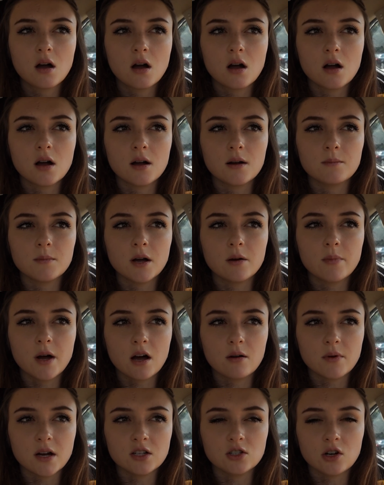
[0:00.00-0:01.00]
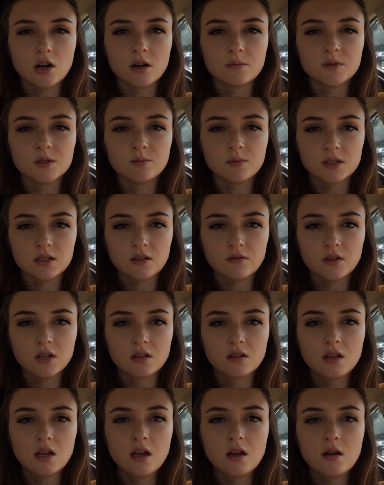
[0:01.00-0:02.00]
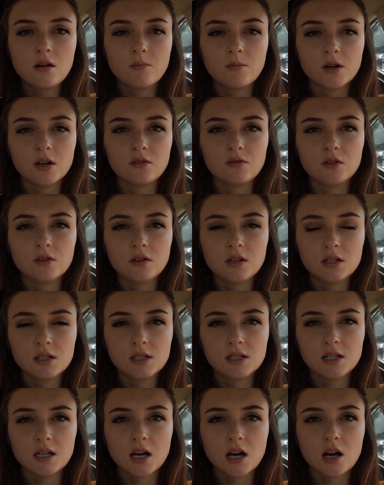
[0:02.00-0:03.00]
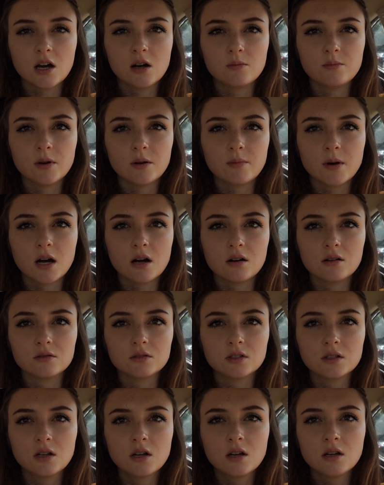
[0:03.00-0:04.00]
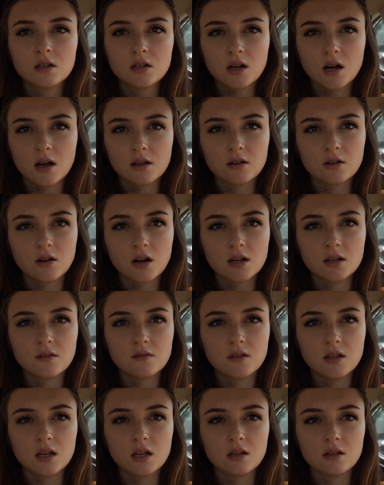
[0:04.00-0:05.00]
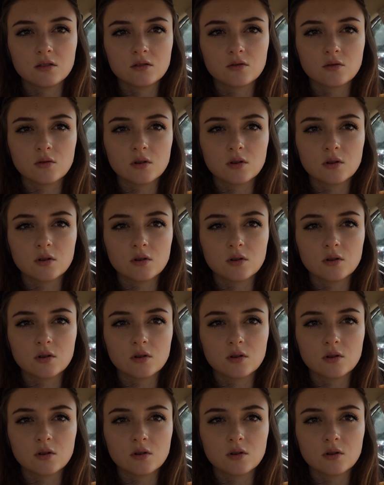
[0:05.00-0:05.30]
um, about my job specifically, but if you need any help about other kind of things,